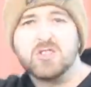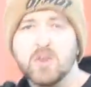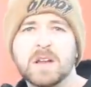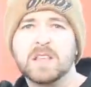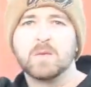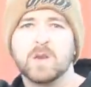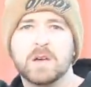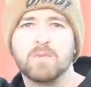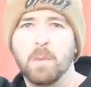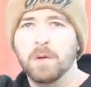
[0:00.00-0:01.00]
do anything with
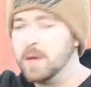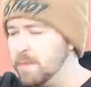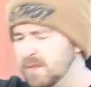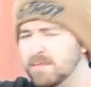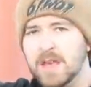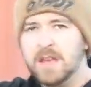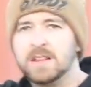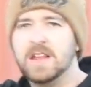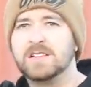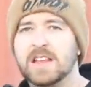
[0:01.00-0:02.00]
it properly, but
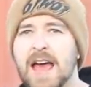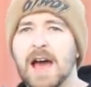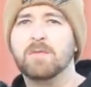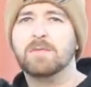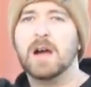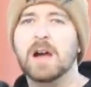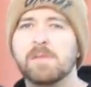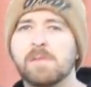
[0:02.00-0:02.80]
need to get it out. Huh?